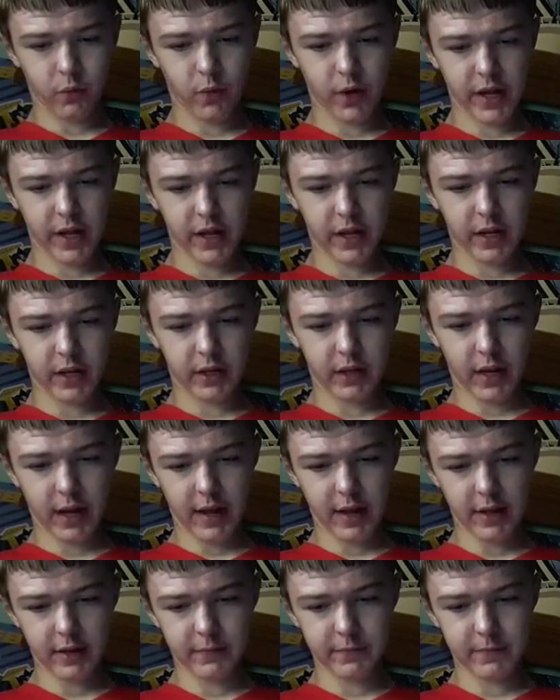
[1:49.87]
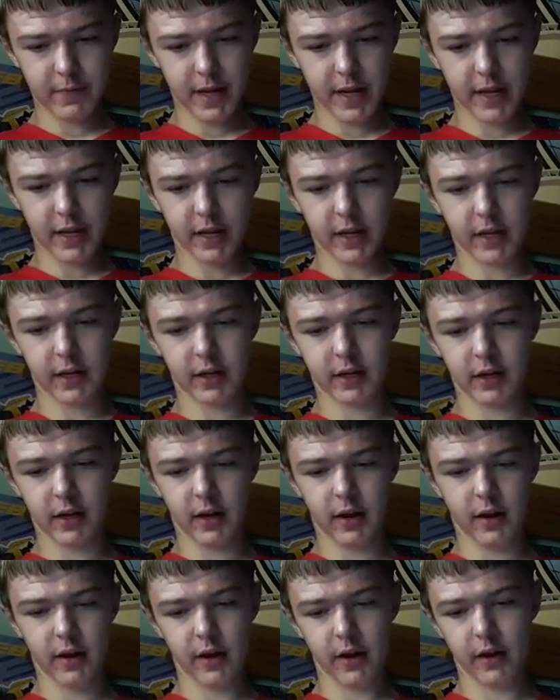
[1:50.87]
we can make
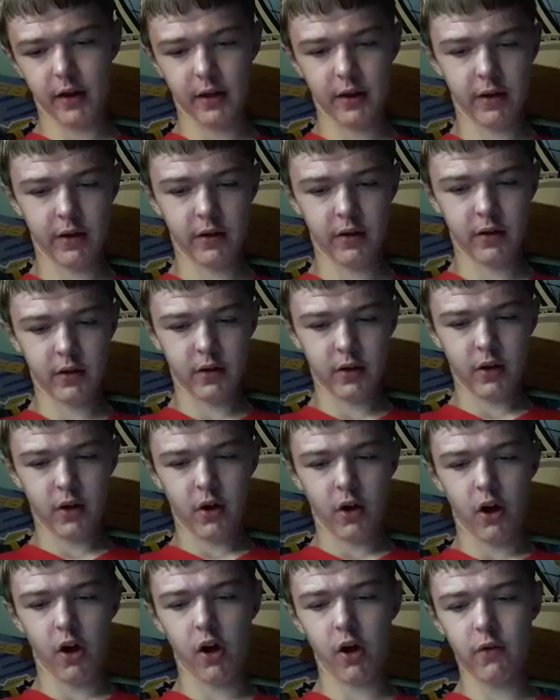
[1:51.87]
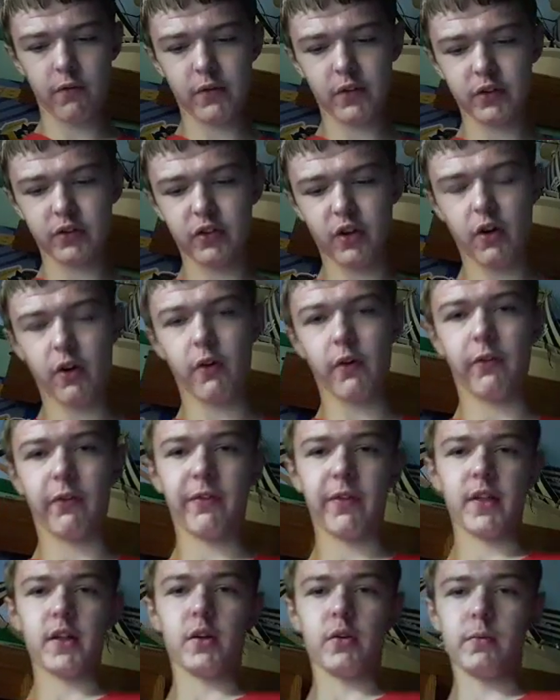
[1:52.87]
a horror
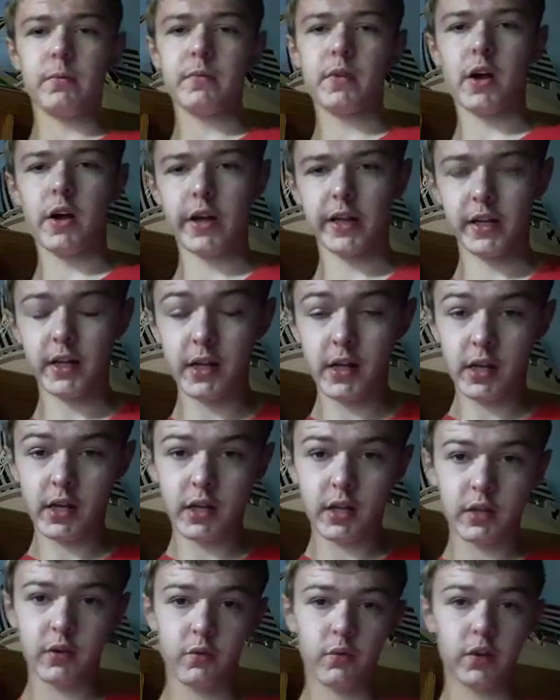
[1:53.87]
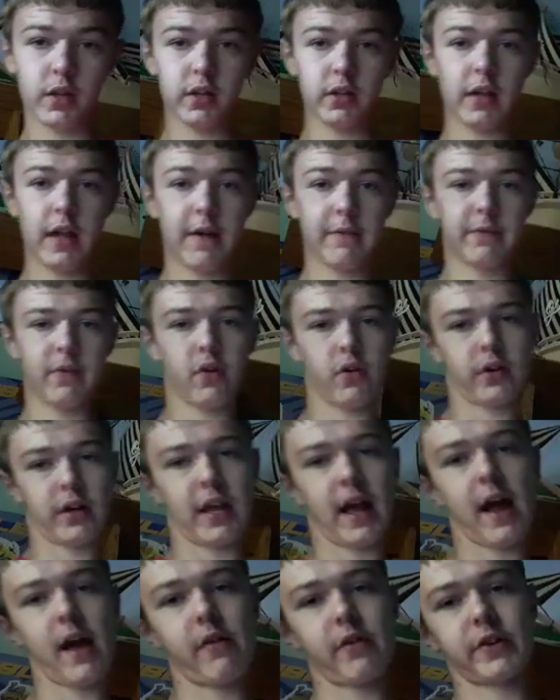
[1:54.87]
doll film. Like we could have
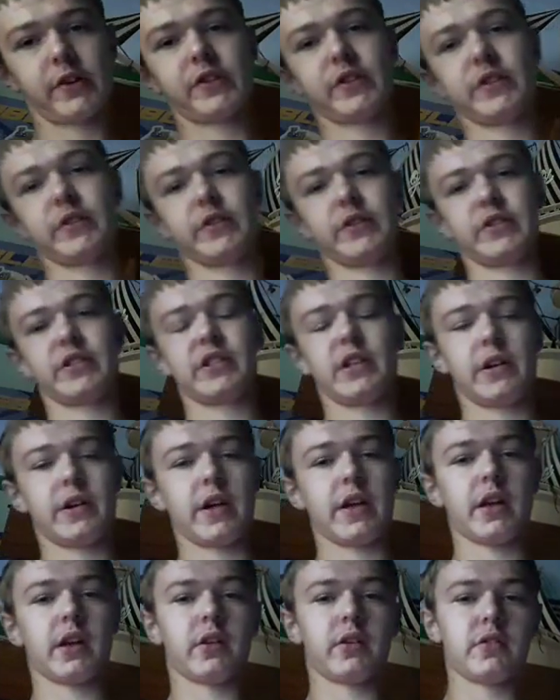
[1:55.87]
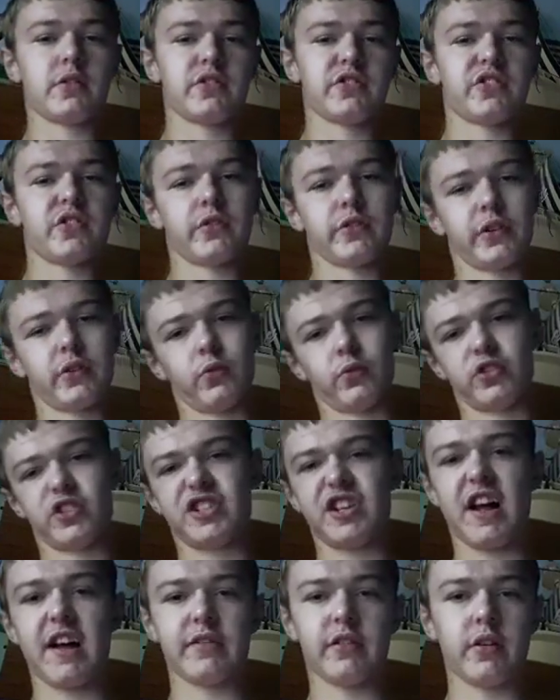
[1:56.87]
like characters like Sonic
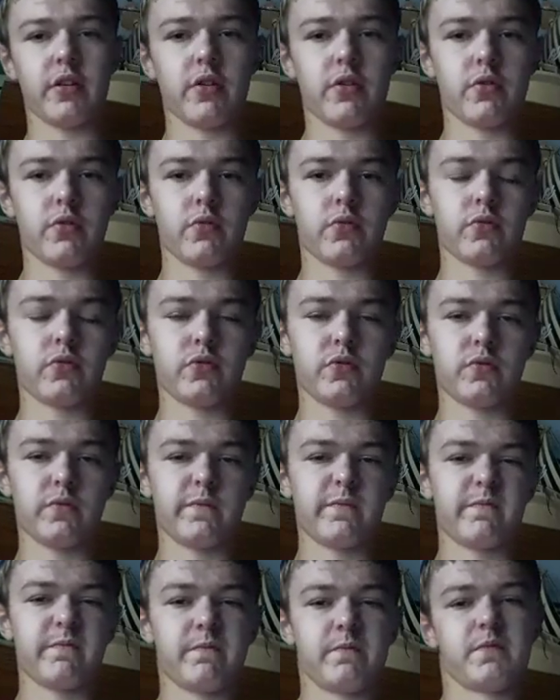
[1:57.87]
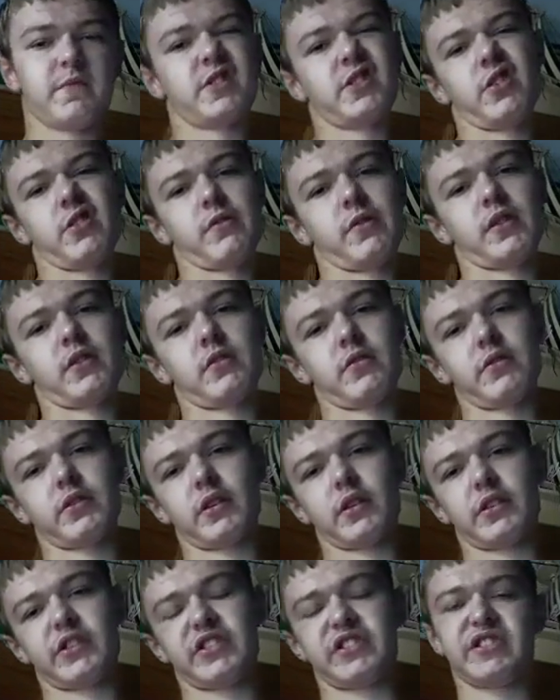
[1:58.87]
or Shadow doing
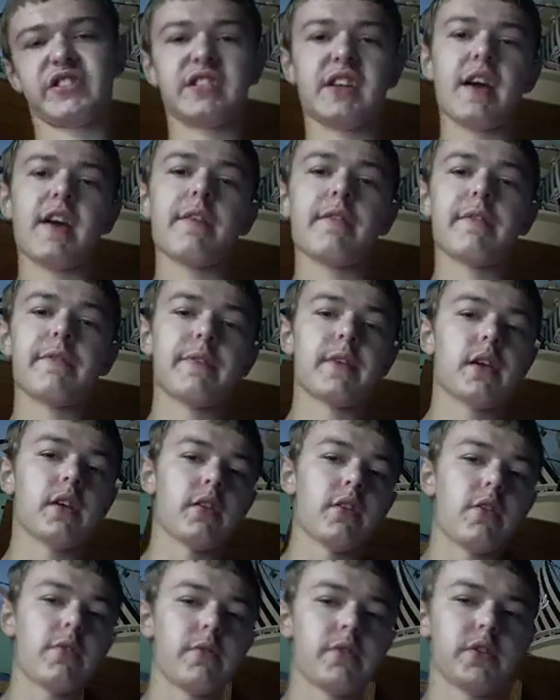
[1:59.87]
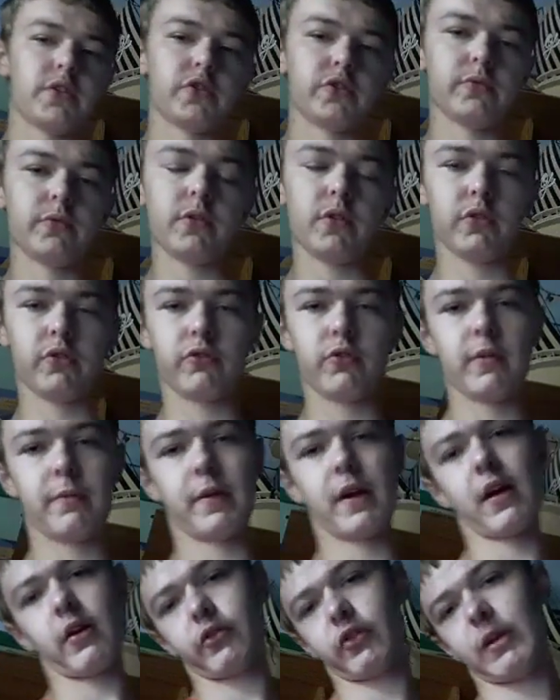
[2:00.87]
like a scary thing, going to a
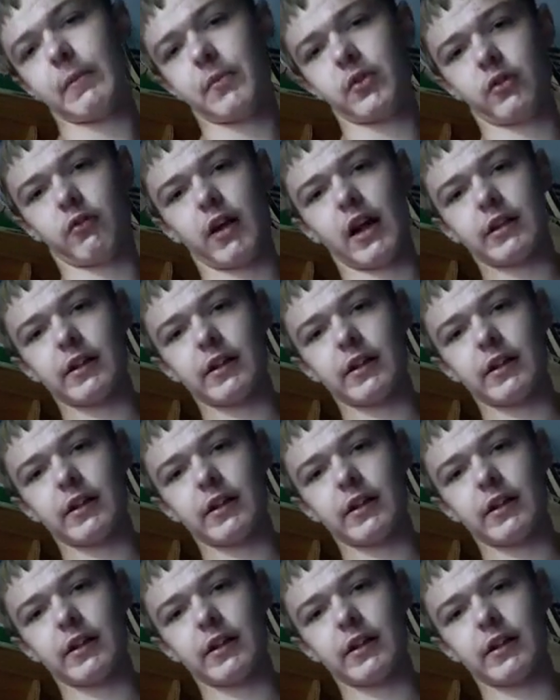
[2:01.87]
creepy house at my